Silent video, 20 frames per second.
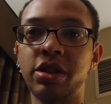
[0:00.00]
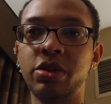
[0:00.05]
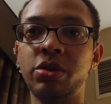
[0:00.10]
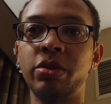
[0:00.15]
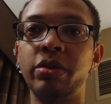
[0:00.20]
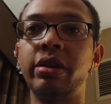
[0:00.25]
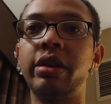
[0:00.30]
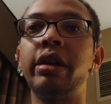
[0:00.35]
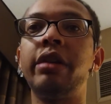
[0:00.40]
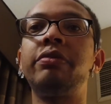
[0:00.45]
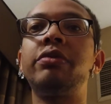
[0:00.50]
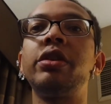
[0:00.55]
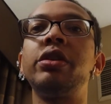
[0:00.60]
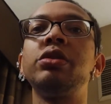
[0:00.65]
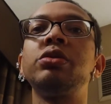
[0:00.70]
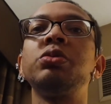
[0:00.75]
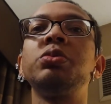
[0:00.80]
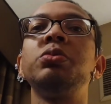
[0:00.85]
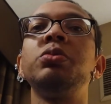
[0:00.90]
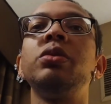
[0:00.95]
can do it. If
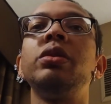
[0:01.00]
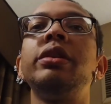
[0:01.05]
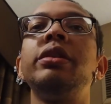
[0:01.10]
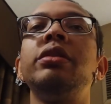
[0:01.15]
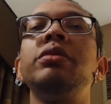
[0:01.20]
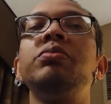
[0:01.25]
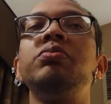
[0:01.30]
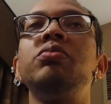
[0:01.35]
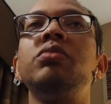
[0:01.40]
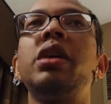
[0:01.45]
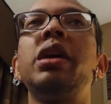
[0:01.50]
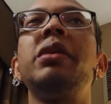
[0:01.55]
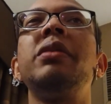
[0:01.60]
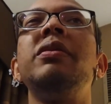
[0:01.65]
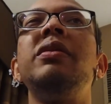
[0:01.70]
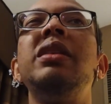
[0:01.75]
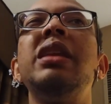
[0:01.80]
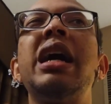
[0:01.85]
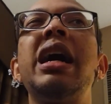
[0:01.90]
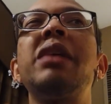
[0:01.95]
there's
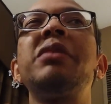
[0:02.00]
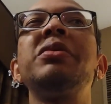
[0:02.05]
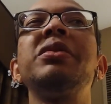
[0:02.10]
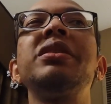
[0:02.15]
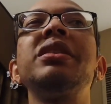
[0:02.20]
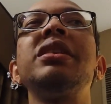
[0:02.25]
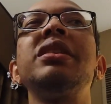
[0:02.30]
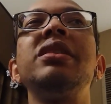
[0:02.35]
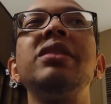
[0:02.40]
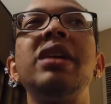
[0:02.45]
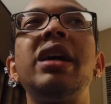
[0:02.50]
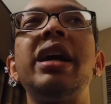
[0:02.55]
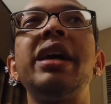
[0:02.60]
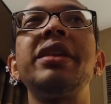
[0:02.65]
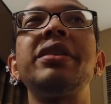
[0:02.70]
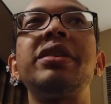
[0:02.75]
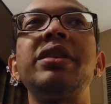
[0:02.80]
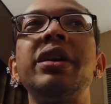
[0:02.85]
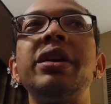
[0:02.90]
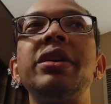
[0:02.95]
not really a
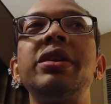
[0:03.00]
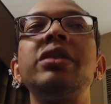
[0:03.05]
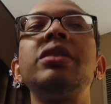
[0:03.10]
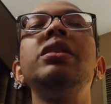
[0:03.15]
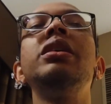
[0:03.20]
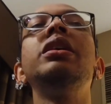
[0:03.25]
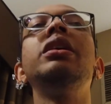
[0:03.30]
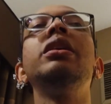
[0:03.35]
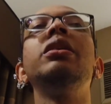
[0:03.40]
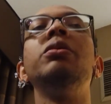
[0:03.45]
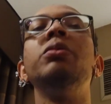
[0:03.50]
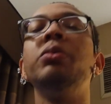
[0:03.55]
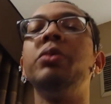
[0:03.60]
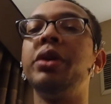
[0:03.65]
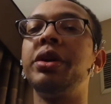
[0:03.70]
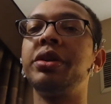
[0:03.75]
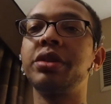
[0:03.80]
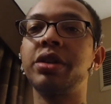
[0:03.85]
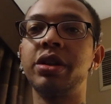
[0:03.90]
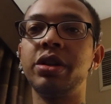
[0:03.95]
lot there,
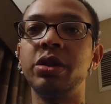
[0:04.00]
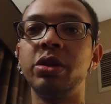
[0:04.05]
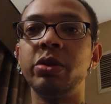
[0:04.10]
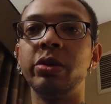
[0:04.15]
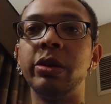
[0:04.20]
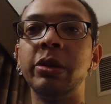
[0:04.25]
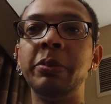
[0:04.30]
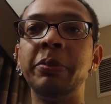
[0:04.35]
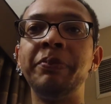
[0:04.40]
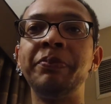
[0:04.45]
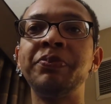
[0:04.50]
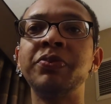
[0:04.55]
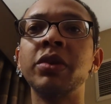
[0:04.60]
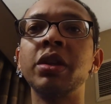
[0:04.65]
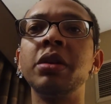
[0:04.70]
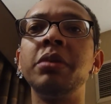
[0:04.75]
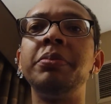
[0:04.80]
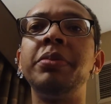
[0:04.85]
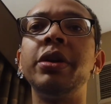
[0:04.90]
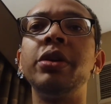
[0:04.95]
1 can do it.
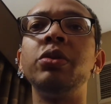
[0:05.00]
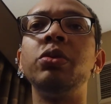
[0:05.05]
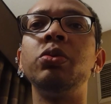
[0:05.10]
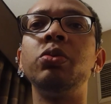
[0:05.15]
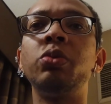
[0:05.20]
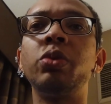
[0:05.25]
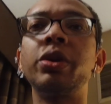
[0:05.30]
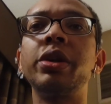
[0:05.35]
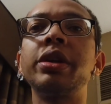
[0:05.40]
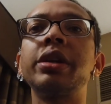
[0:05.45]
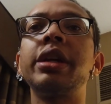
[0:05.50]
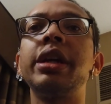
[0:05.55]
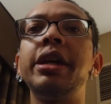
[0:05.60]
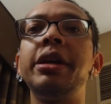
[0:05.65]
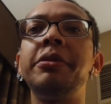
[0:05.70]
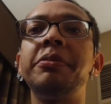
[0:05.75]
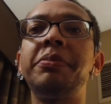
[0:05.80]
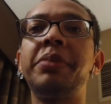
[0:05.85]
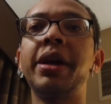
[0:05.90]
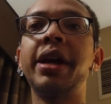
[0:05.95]
But work
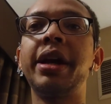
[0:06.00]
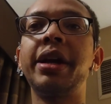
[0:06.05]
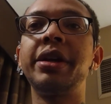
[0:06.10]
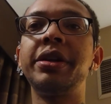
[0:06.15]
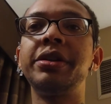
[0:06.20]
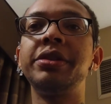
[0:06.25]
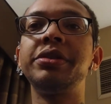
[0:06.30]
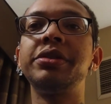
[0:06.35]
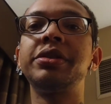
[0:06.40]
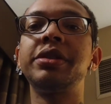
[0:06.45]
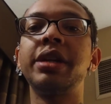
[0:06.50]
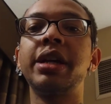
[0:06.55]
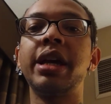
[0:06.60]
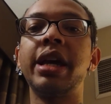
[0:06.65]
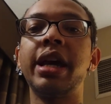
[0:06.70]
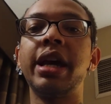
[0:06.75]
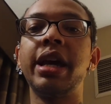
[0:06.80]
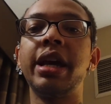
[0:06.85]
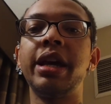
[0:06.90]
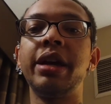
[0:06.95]
in pairs
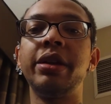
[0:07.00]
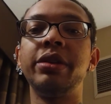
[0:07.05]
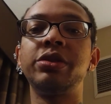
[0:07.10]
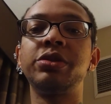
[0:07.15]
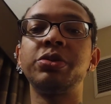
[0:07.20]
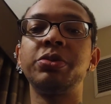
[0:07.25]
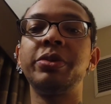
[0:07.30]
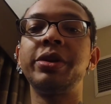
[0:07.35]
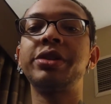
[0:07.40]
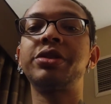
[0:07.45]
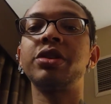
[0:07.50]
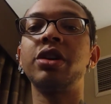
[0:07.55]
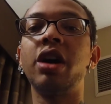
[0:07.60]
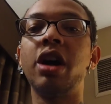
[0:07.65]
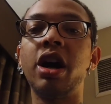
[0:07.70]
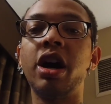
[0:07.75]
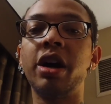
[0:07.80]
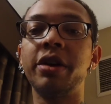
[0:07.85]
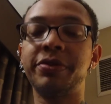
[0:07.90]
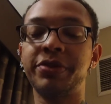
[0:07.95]
and switch
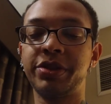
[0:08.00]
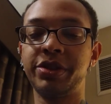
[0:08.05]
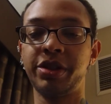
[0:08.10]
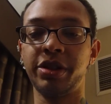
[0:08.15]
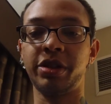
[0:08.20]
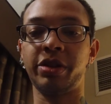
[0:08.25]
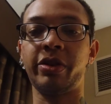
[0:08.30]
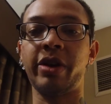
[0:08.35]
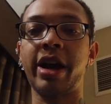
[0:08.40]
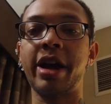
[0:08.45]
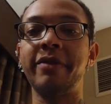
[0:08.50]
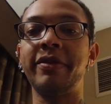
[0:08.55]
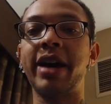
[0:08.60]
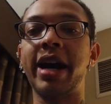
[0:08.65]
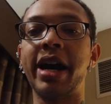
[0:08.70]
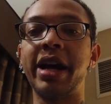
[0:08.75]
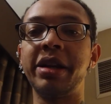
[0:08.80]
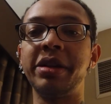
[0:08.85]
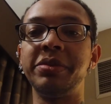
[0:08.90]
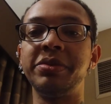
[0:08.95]
off to grab
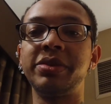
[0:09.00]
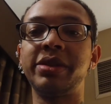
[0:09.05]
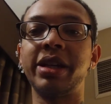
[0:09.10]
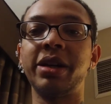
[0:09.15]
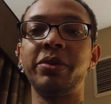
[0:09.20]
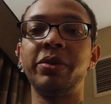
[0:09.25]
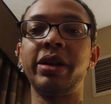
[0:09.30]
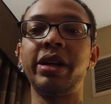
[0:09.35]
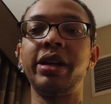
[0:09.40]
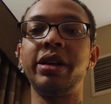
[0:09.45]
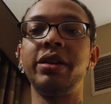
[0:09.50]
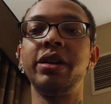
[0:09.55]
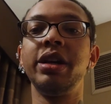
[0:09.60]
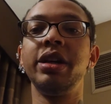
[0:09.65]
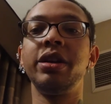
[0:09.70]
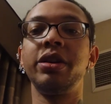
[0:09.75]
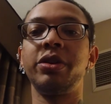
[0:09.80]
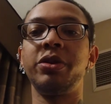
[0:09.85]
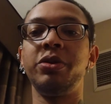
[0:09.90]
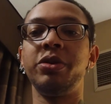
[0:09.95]
items. That way
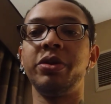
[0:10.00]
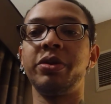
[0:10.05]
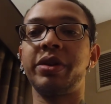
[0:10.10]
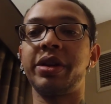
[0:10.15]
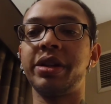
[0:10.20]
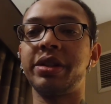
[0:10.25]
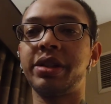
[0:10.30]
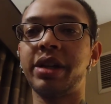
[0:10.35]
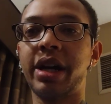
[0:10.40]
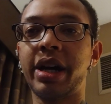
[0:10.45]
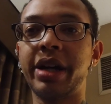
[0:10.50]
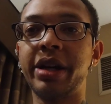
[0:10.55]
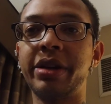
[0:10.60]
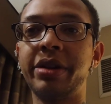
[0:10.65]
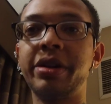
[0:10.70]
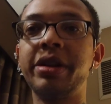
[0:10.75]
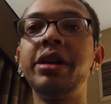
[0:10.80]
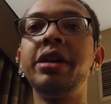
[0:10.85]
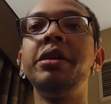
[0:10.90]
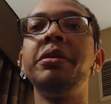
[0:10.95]
you don't get
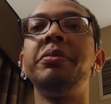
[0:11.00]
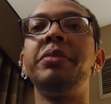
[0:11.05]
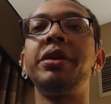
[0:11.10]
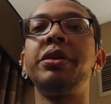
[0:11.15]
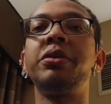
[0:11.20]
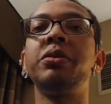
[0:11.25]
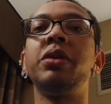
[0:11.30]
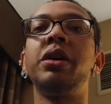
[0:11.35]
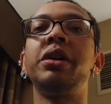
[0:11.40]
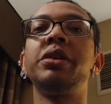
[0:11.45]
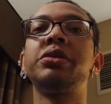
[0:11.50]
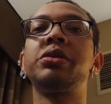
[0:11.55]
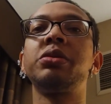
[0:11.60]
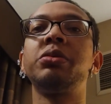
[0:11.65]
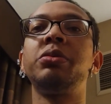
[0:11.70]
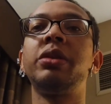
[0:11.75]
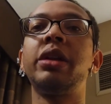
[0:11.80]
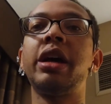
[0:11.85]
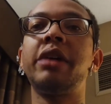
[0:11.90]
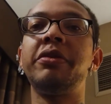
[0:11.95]
tired, but you
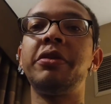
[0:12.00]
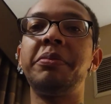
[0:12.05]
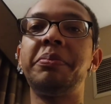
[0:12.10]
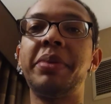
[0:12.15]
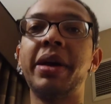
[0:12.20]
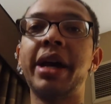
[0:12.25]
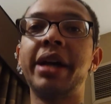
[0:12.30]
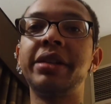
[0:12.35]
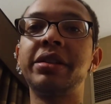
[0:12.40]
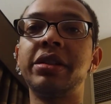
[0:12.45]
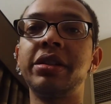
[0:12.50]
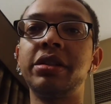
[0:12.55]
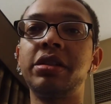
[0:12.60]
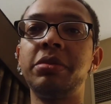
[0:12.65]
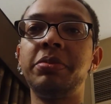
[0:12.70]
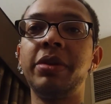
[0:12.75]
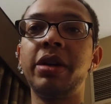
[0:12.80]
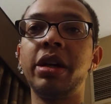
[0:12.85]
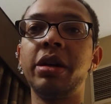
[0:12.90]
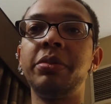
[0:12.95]
also will have a basket
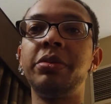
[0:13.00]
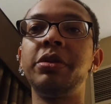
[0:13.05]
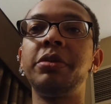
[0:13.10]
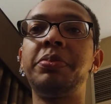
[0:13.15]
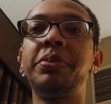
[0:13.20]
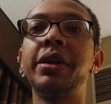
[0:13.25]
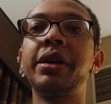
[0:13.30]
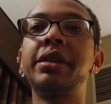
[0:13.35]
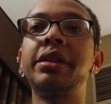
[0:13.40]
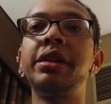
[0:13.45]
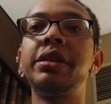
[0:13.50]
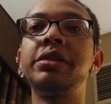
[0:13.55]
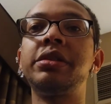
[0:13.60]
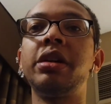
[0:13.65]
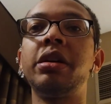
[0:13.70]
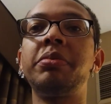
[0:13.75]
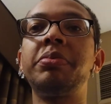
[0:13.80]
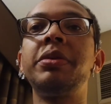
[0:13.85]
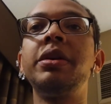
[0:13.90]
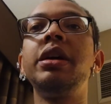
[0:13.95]
to be able to pick things
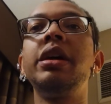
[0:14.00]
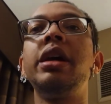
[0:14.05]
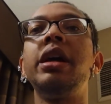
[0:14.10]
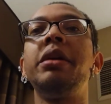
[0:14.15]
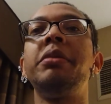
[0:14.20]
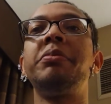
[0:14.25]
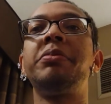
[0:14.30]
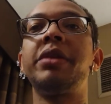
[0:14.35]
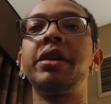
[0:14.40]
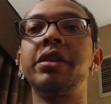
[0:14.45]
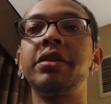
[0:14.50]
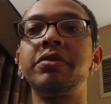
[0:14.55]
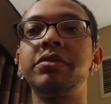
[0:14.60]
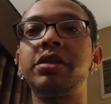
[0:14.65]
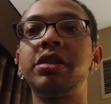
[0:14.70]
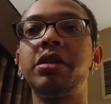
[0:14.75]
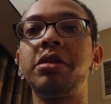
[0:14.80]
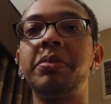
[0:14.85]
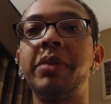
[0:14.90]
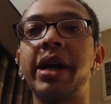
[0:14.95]
up and bring them
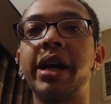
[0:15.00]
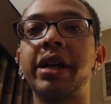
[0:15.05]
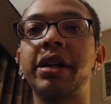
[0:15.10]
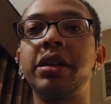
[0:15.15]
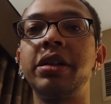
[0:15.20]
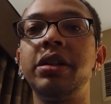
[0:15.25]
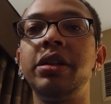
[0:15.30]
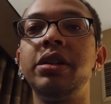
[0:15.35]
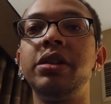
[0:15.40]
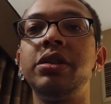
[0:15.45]
to the back.